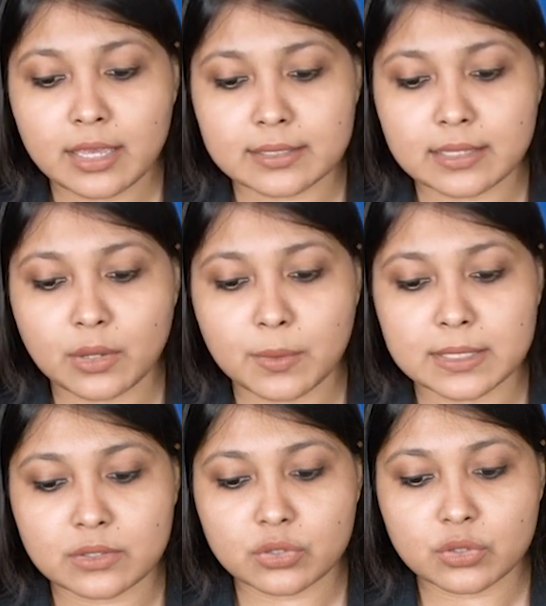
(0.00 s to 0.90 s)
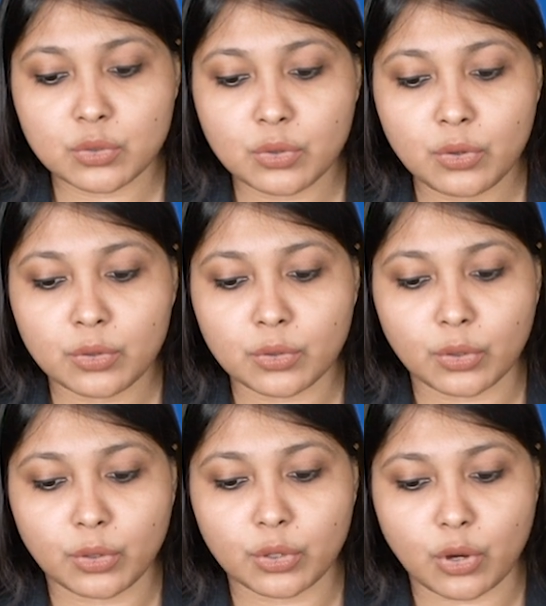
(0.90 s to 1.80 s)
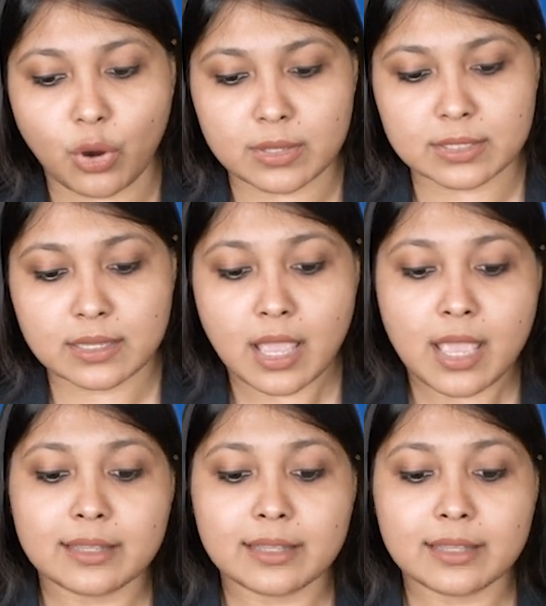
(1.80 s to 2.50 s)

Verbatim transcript: is equals to gross.